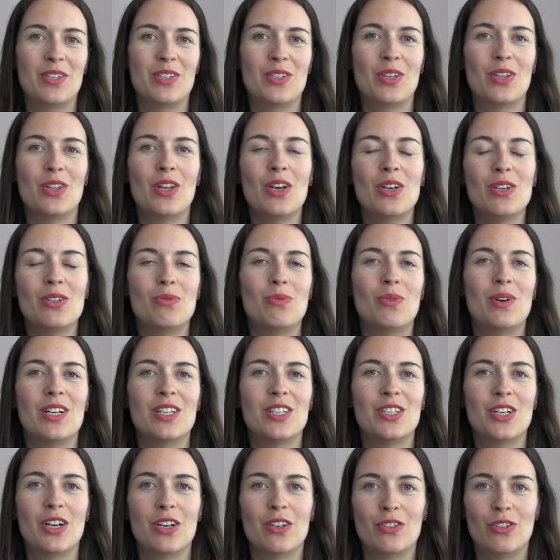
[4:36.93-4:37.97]
So those
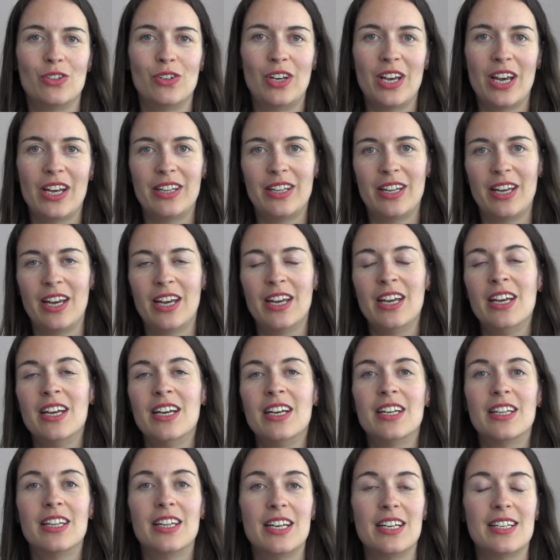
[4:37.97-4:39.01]
words go together,
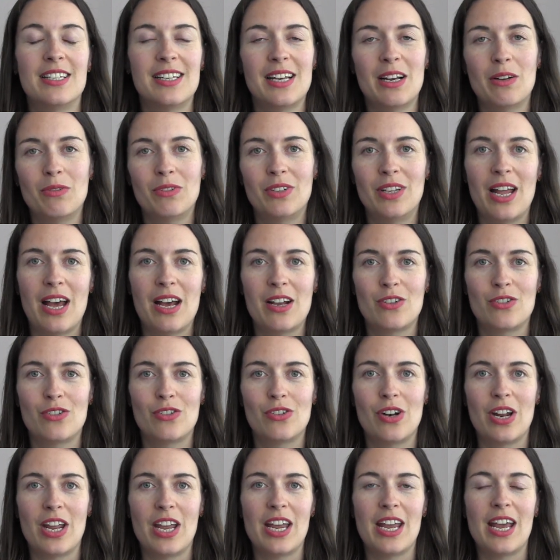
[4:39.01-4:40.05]
they sound
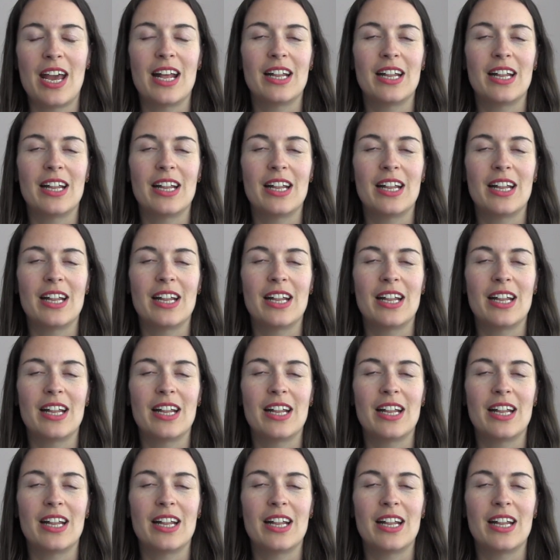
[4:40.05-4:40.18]
naturally,